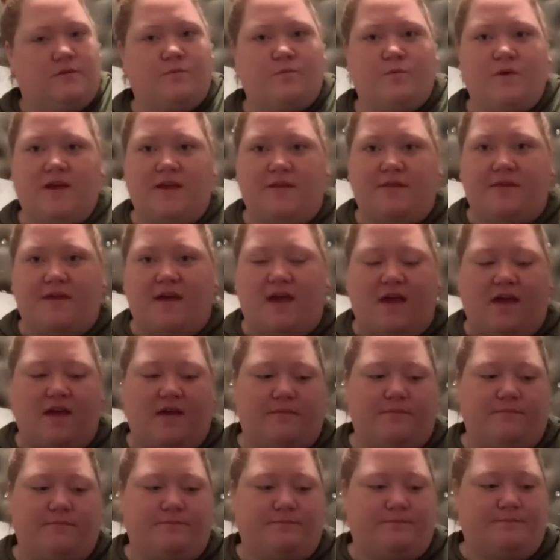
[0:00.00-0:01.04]
with
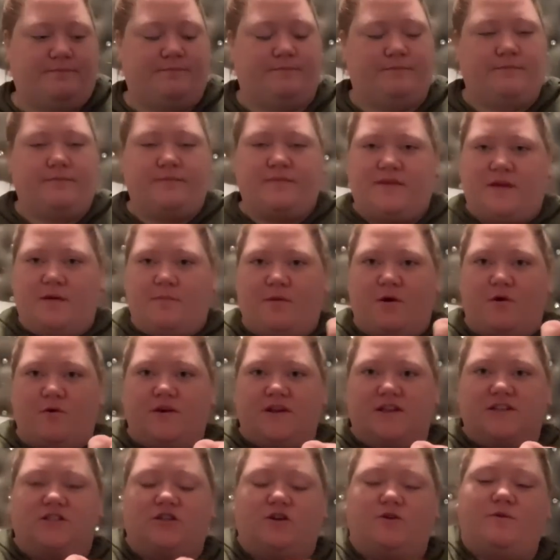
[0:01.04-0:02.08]
the
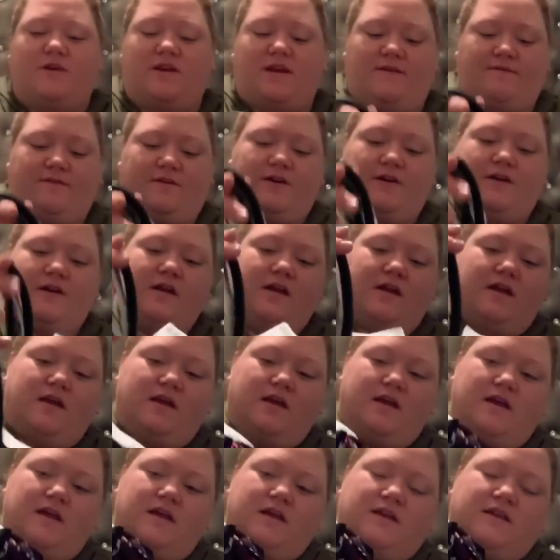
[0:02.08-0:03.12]
bonus or whatever.
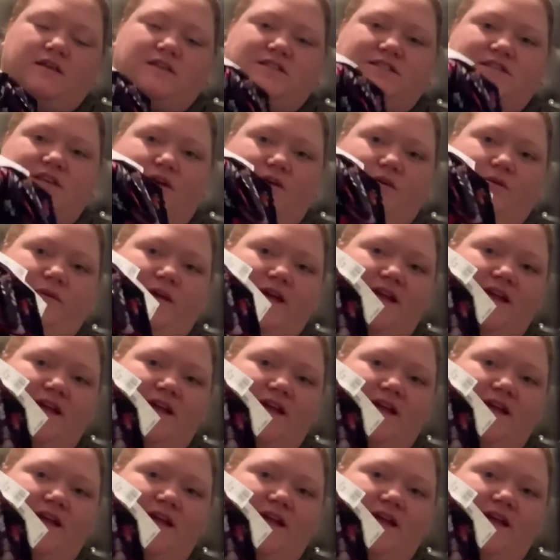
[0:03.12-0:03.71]
So